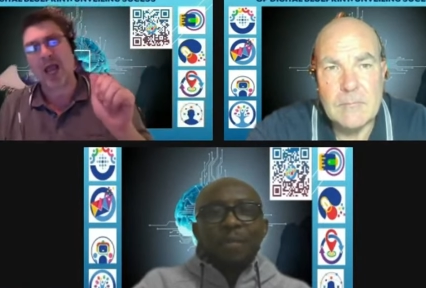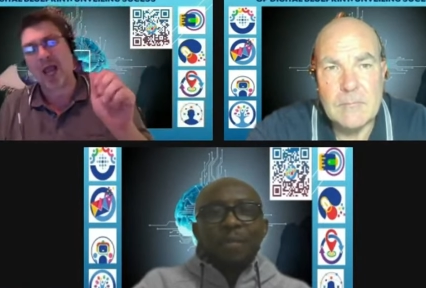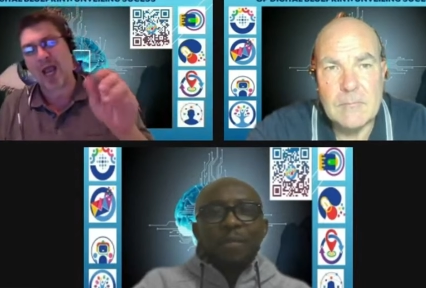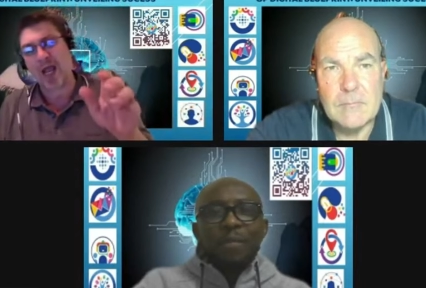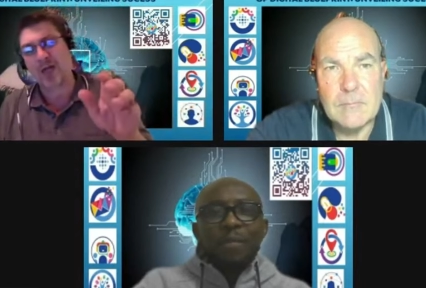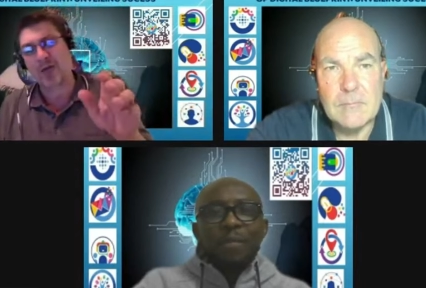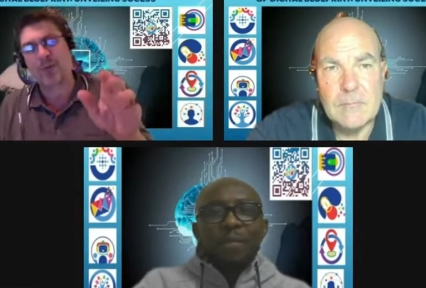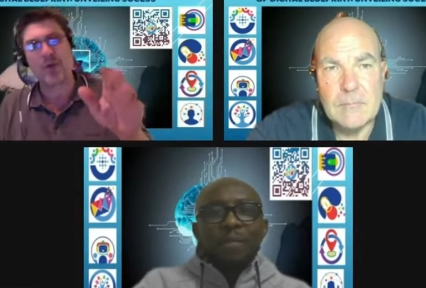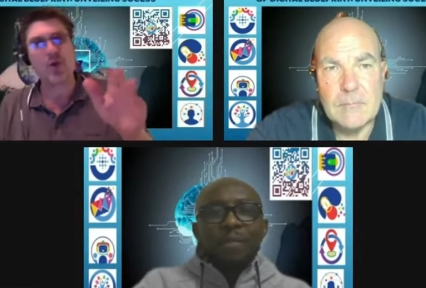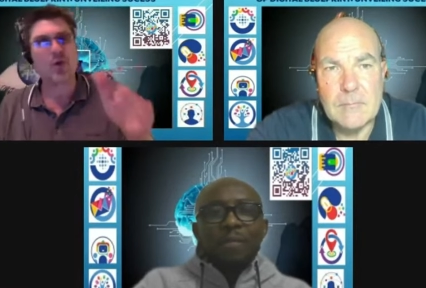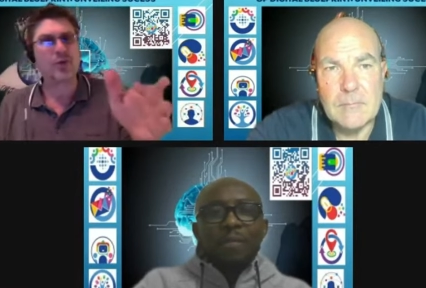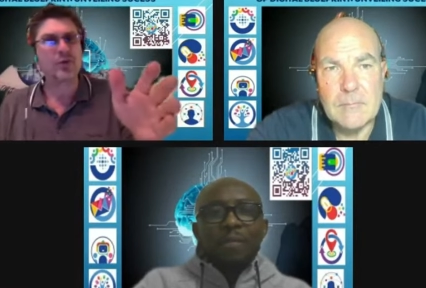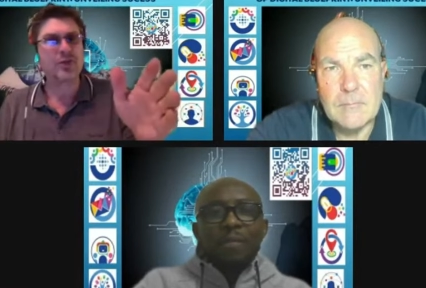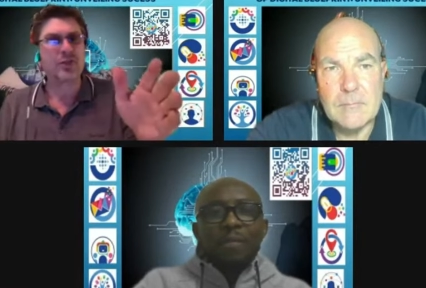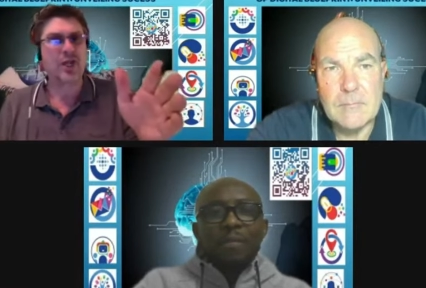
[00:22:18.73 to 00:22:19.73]
Speaker 1: had
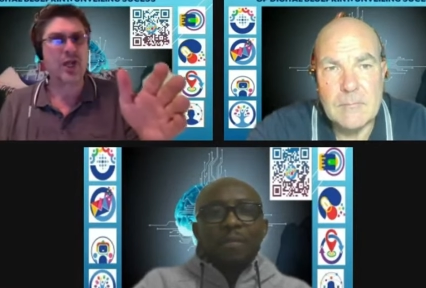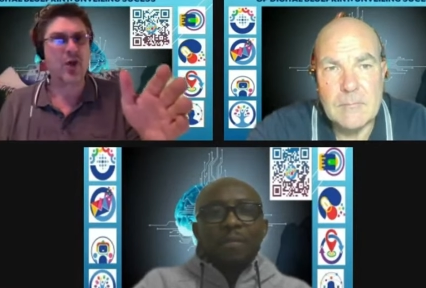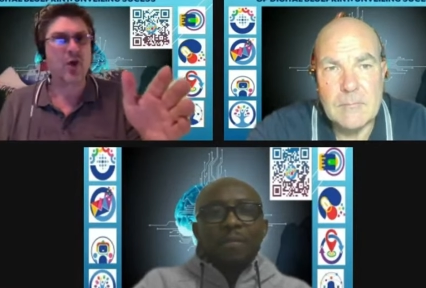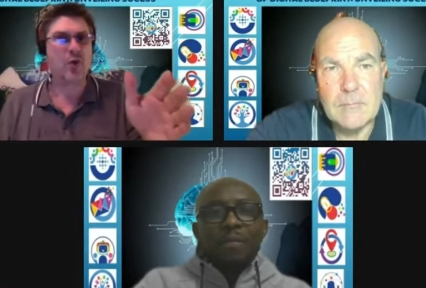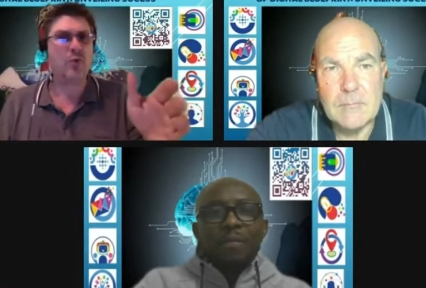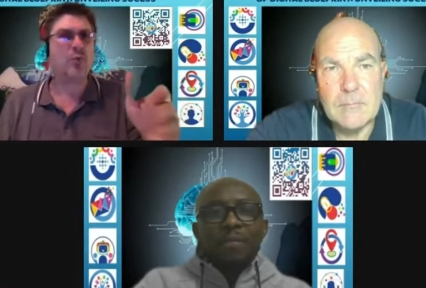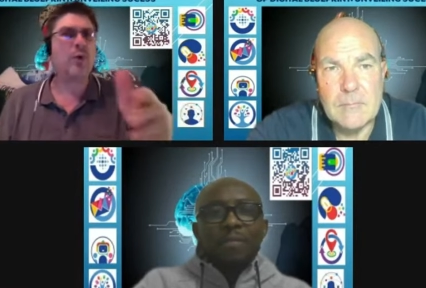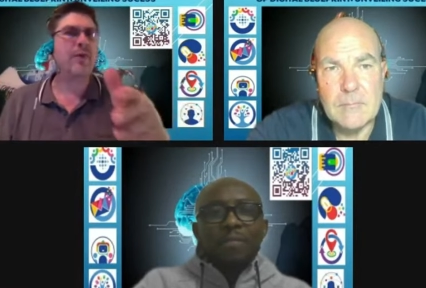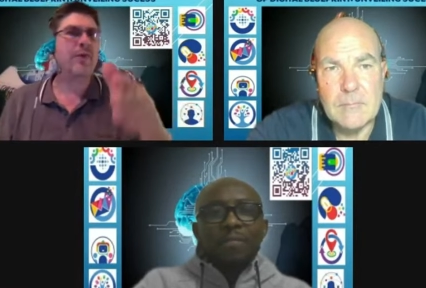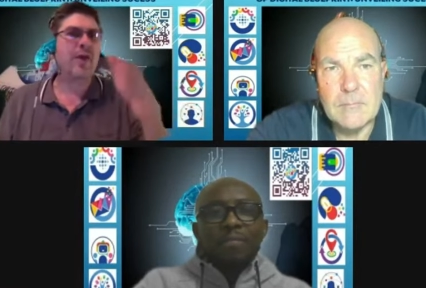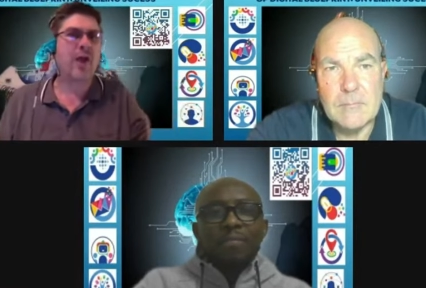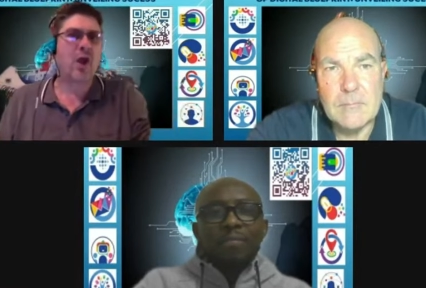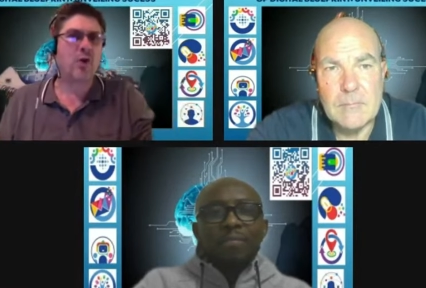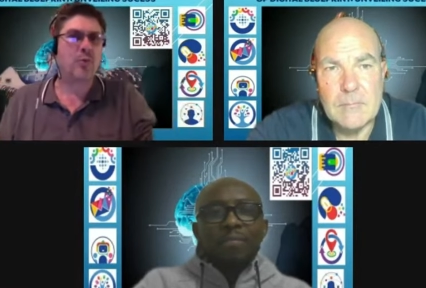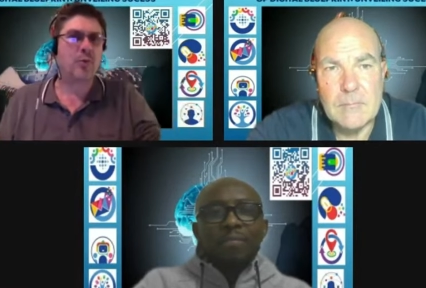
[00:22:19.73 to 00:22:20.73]
Beyonce on when they
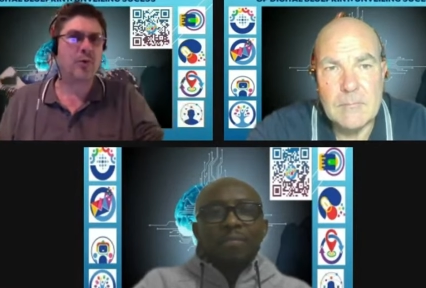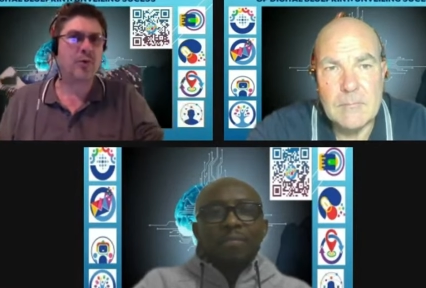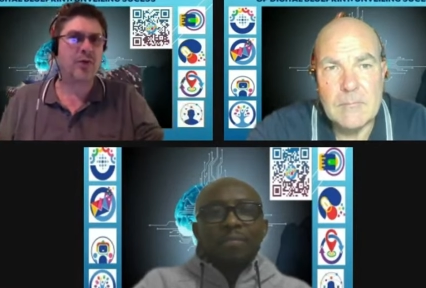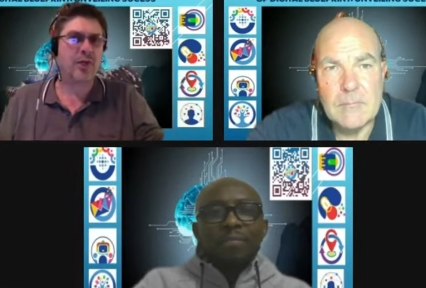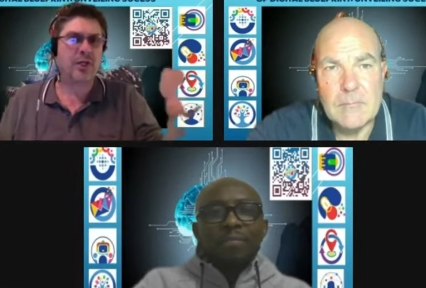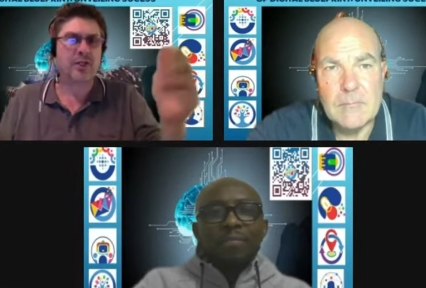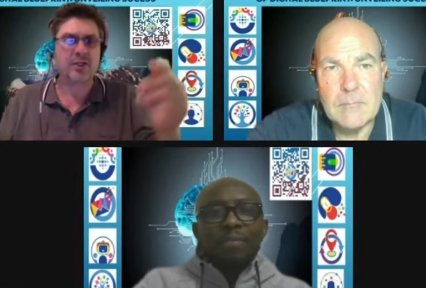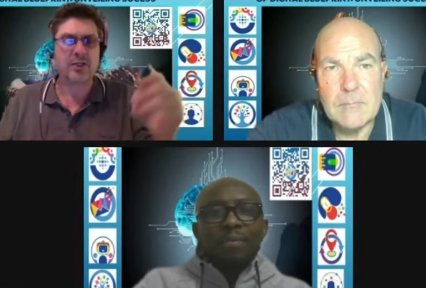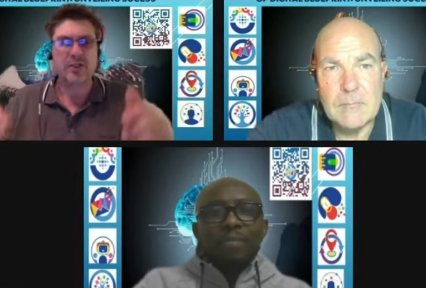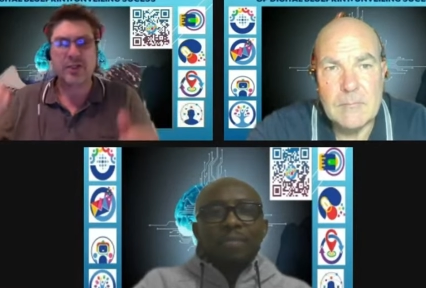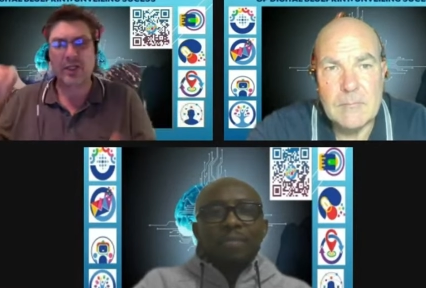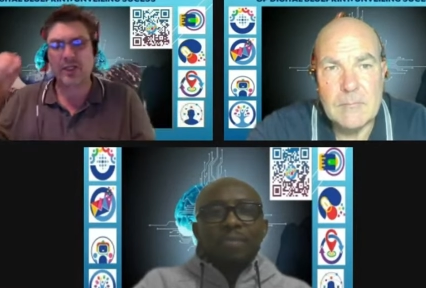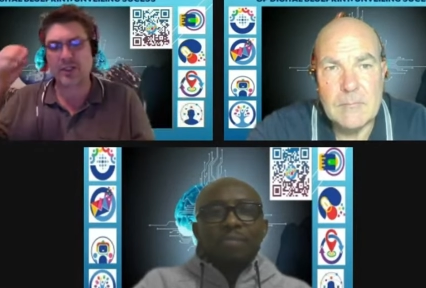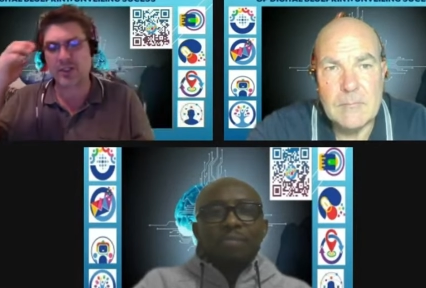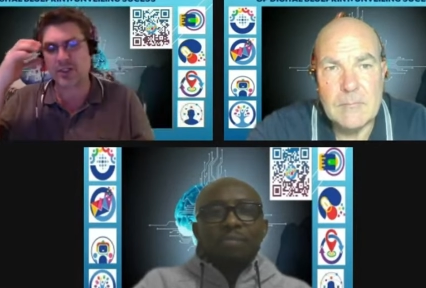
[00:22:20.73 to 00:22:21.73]
opened this
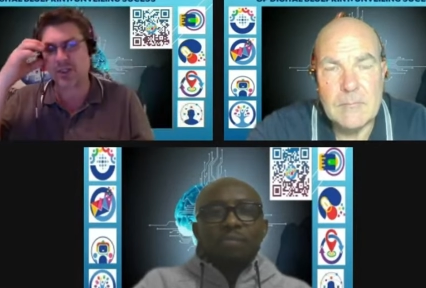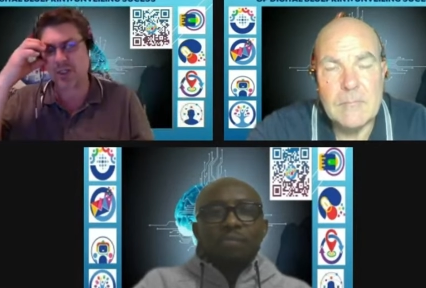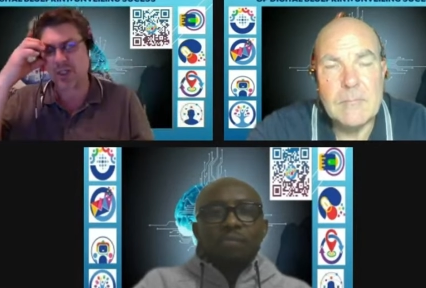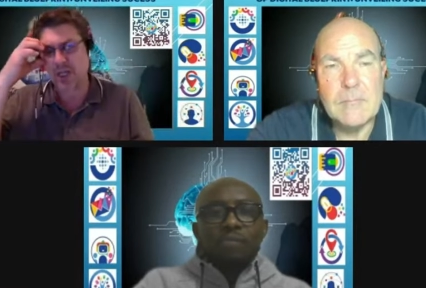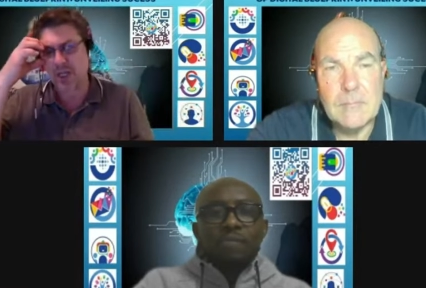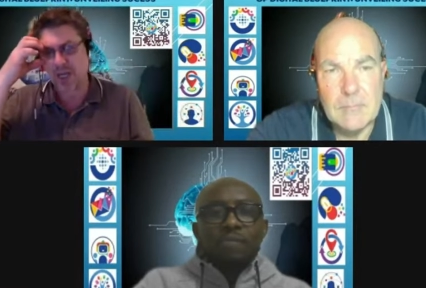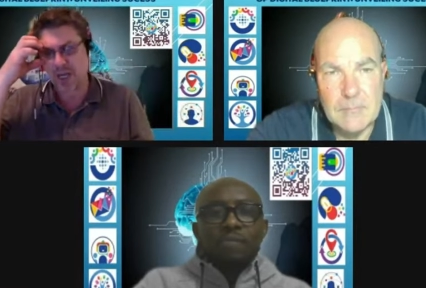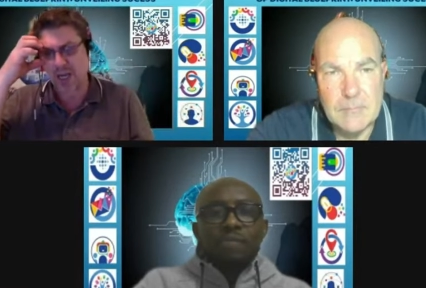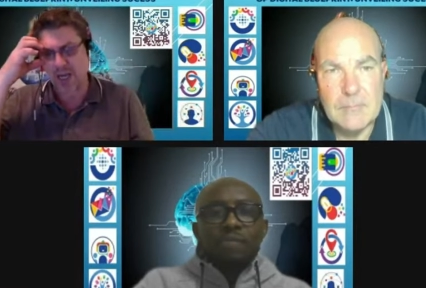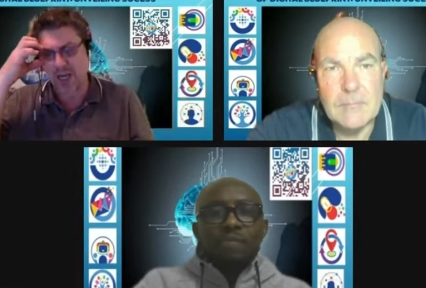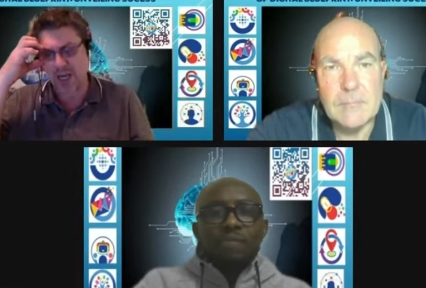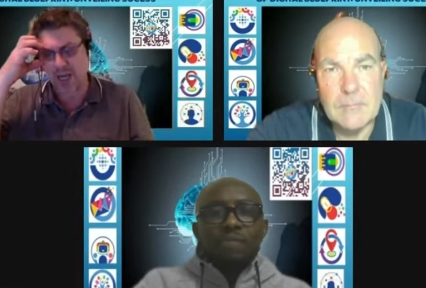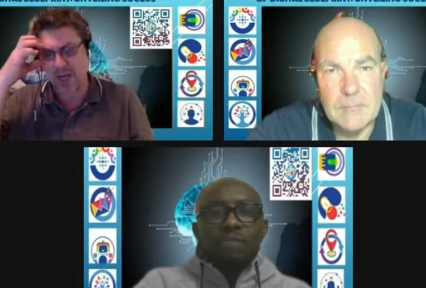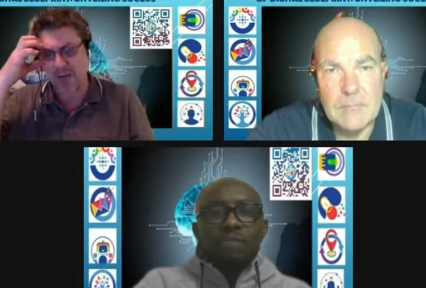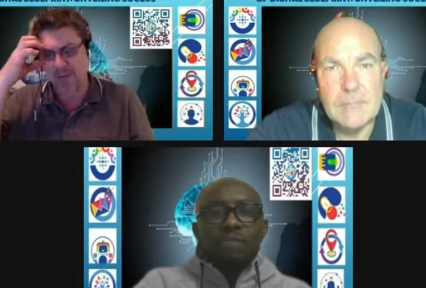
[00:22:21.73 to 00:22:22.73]
this
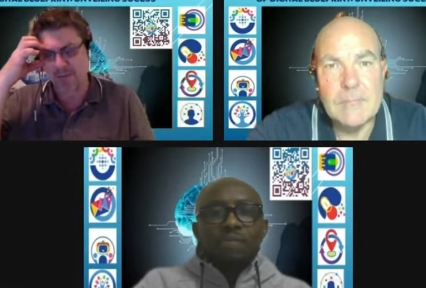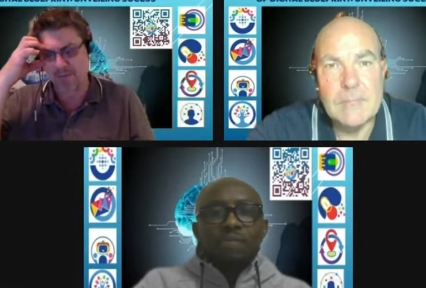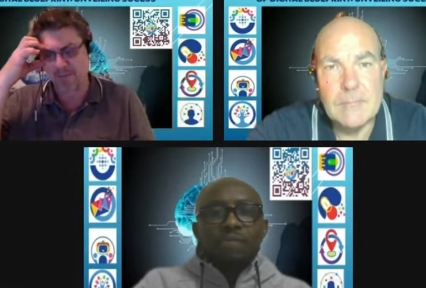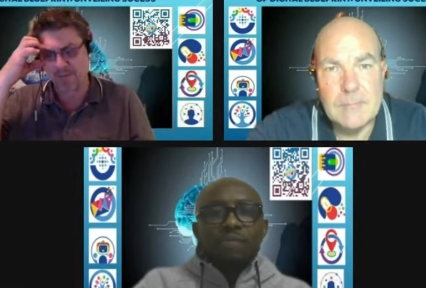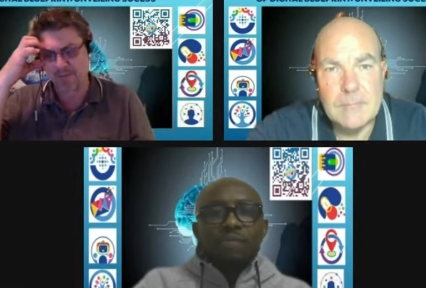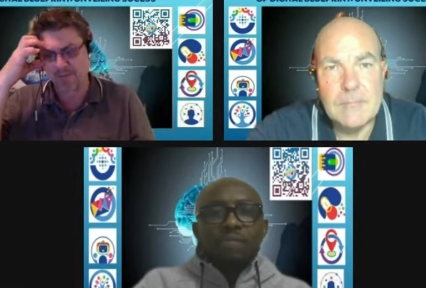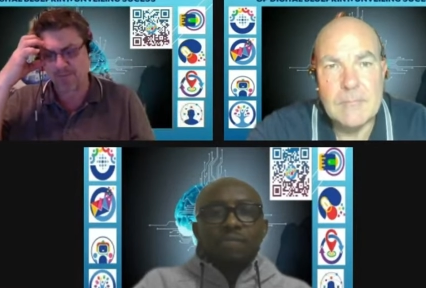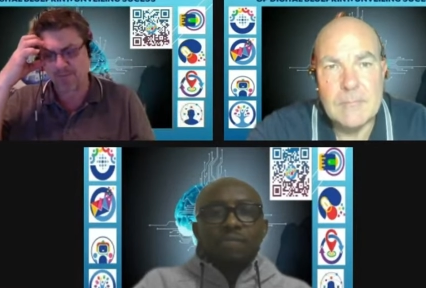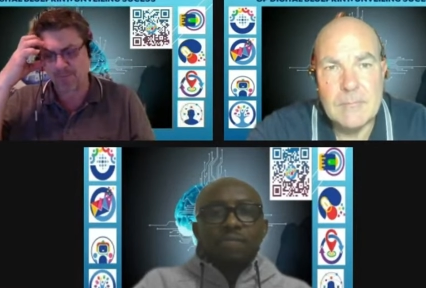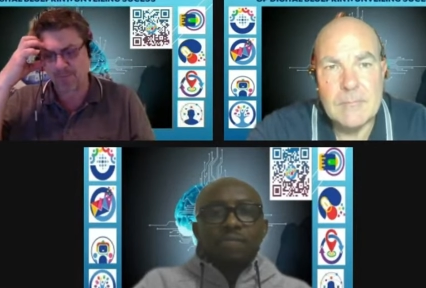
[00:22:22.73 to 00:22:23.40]
um